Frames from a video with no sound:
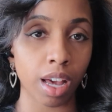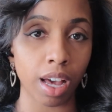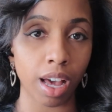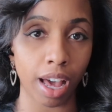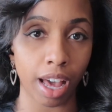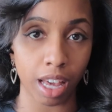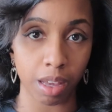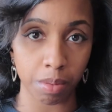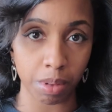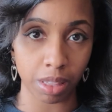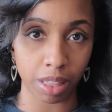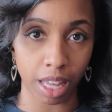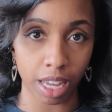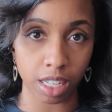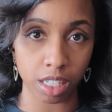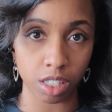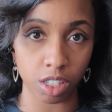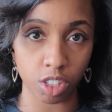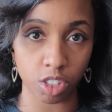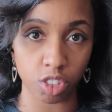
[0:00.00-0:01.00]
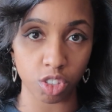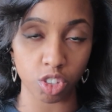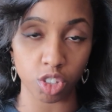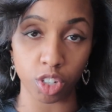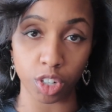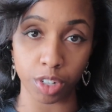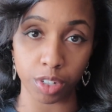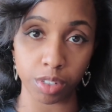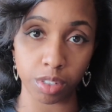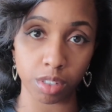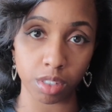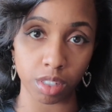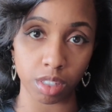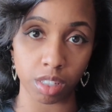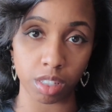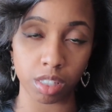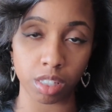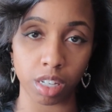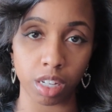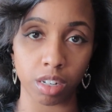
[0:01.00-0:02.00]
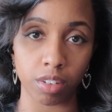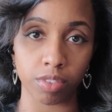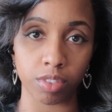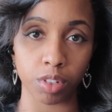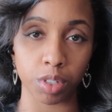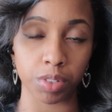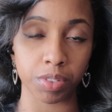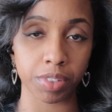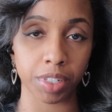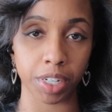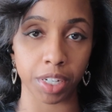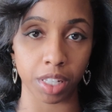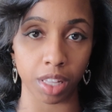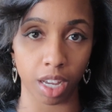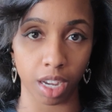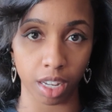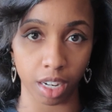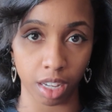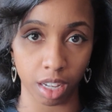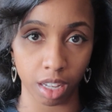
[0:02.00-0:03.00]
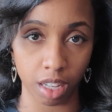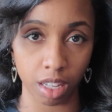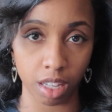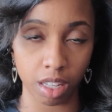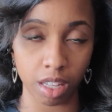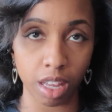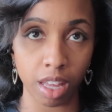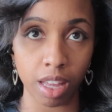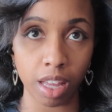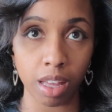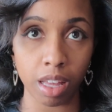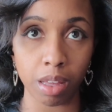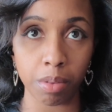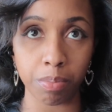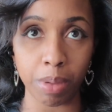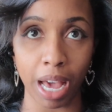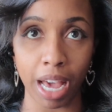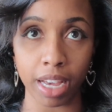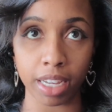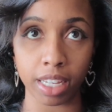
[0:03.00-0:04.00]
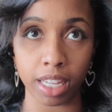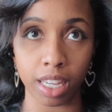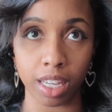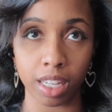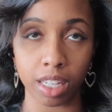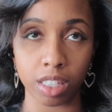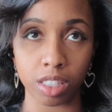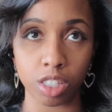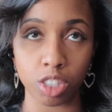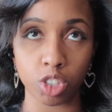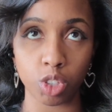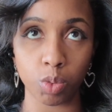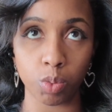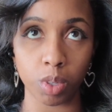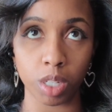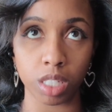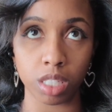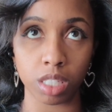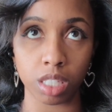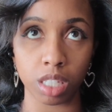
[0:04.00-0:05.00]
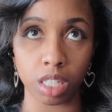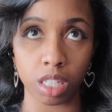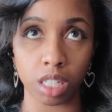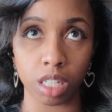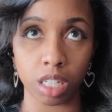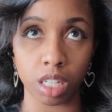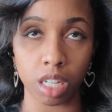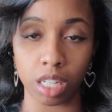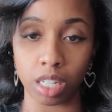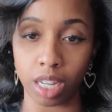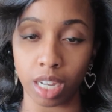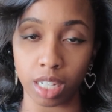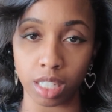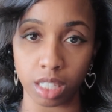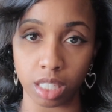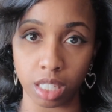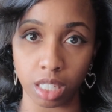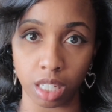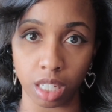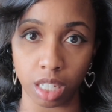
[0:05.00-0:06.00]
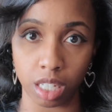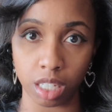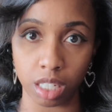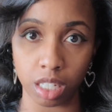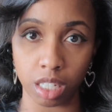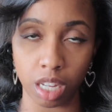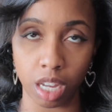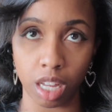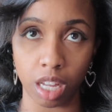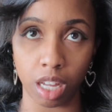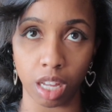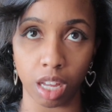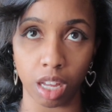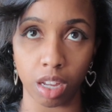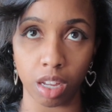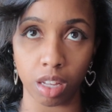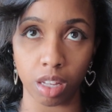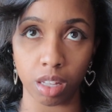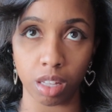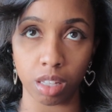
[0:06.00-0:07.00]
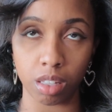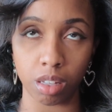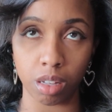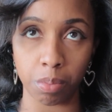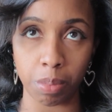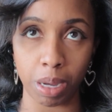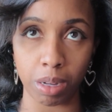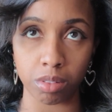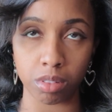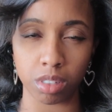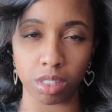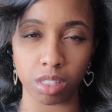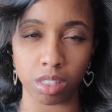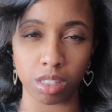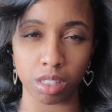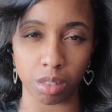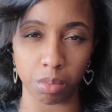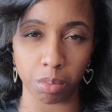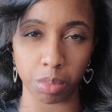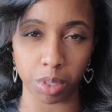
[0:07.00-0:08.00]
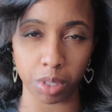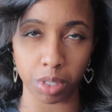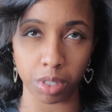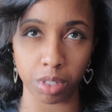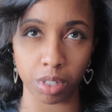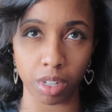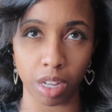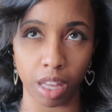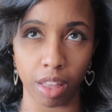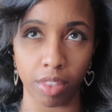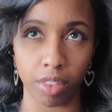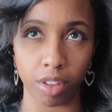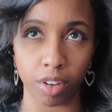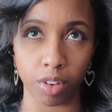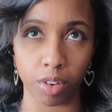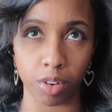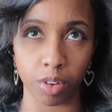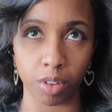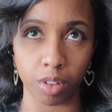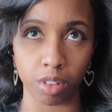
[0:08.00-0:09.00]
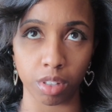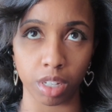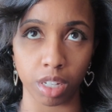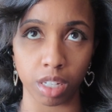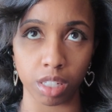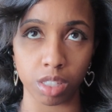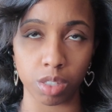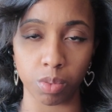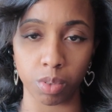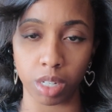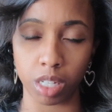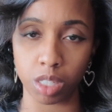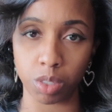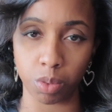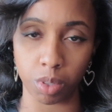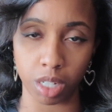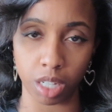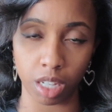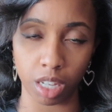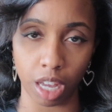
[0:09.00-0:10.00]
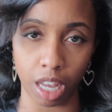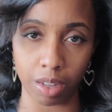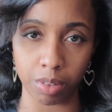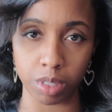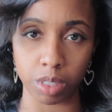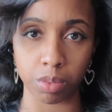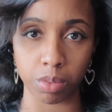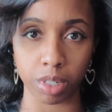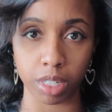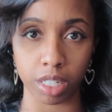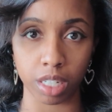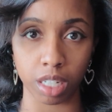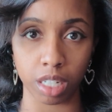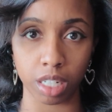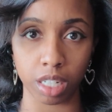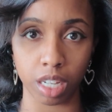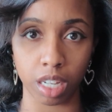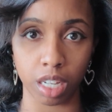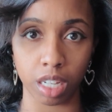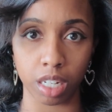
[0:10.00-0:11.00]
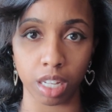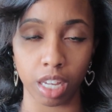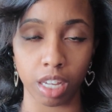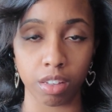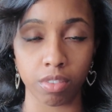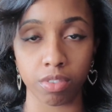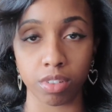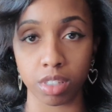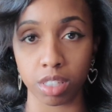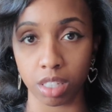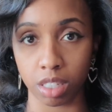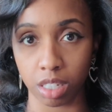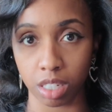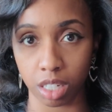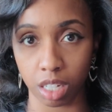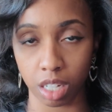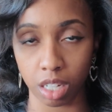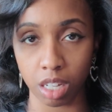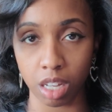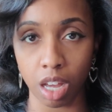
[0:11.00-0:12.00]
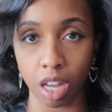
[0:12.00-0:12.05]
I am a licensed nurse in the state of North Carolina. Back in 2019, about December, and then early 2020, I was working in a facility,